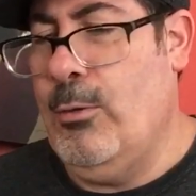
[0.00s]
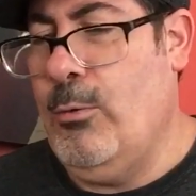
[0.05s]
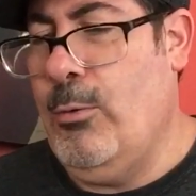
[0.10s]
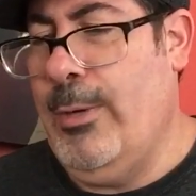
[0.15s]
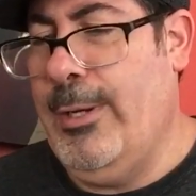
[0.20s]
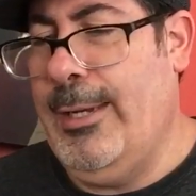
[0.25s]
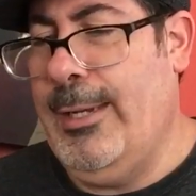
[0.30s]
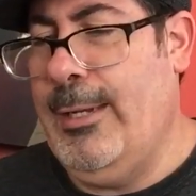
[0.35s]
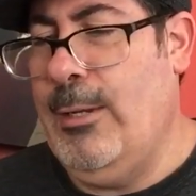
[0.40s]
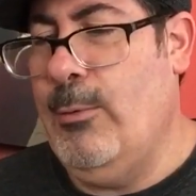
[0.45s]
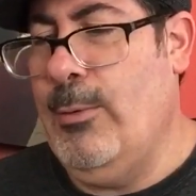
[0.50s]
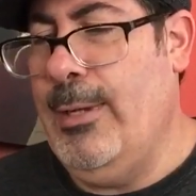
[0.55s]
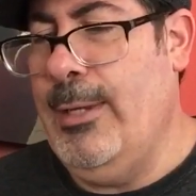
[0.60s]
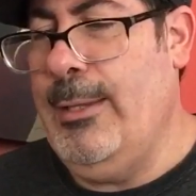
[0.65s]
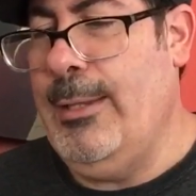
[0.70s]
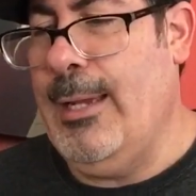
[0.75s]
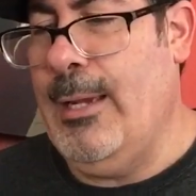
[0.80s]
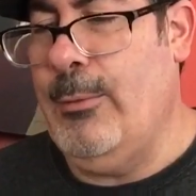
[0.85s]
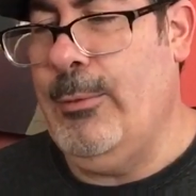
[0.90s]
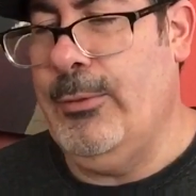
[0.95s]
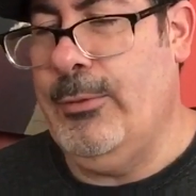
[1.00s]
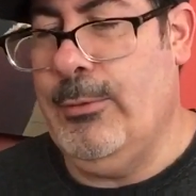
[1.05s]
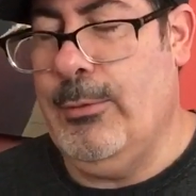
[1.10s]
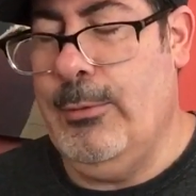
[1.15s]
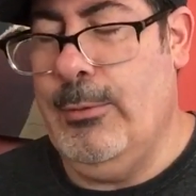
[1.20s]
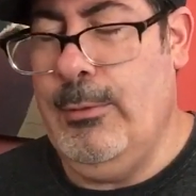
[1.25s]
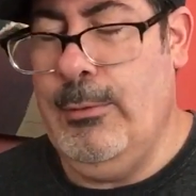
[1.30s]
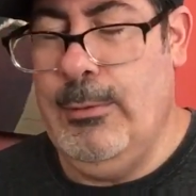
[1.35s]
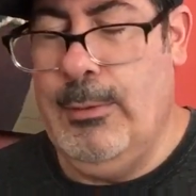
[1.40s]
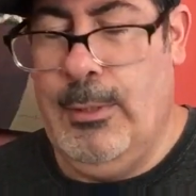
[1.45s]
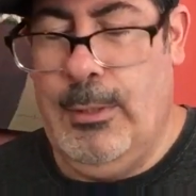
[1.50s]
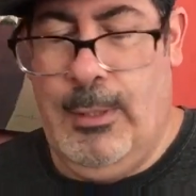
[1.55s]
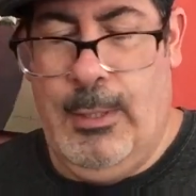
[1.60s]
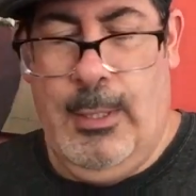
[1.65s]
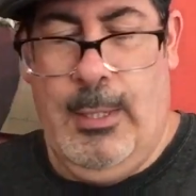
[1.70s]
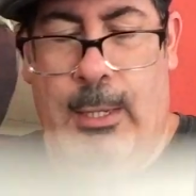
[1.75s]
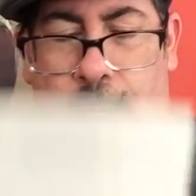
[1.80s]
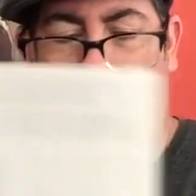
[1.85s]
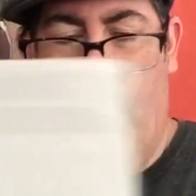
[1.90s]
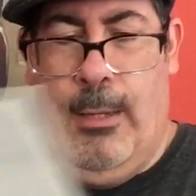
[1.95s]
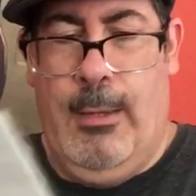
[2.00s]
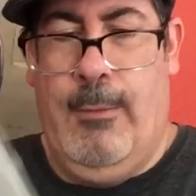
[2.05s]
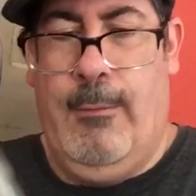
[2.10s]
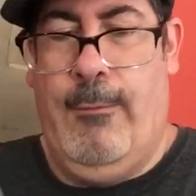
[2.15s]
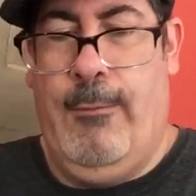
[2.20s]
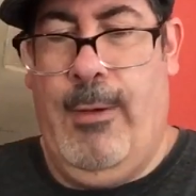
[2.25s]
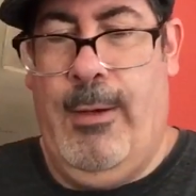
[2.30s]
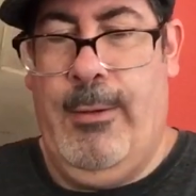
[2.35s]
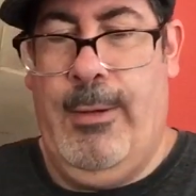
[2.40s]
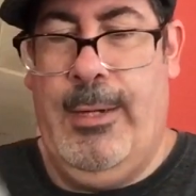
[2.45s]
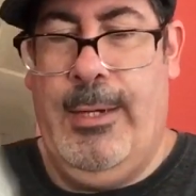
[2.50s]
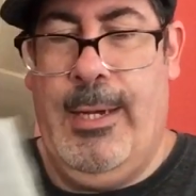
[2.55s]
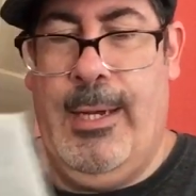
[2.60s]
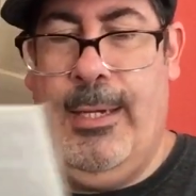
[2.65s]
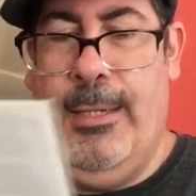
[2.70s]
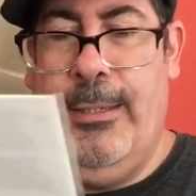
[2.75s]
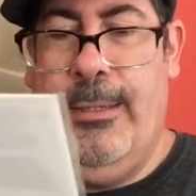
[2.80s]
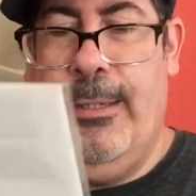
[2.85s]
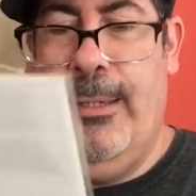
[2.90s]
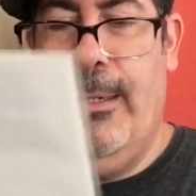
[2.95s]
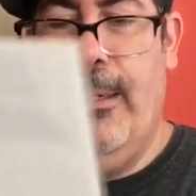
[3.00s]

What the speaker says: 181. That was cool. Very nice